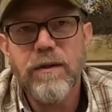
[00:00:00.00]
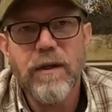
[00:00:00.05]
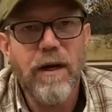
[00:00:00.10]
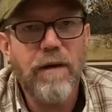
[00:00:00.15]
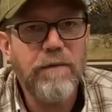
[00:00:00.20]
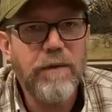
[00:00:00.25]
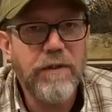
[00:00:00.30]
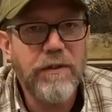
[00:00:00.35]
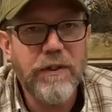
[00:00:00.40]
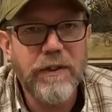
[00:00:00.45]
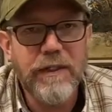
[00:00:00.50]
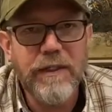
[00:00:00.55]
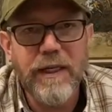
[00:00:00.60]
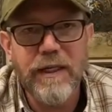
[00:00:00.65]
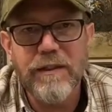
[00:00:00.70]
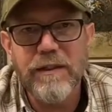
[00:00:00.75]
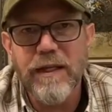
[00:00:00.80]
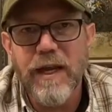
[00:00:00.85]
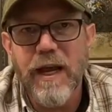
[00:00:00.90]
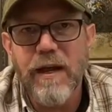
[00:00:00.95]
obviously it
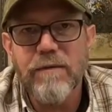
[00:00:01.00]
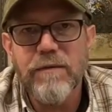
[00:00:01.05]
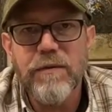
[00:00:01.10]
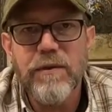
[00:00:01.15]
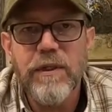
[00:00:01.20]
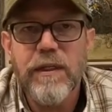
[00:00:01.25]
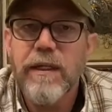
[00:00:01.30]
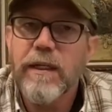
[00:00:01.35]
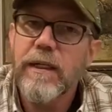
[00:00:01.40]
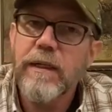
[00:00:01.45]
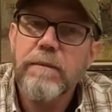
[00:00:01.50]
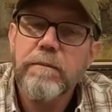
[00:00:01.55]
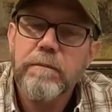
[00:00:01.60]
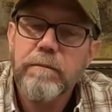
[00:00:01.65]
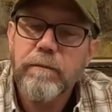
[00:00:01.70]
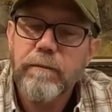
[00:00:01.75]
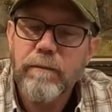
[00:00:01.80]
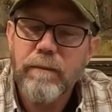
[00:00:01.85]
doesn't have CD.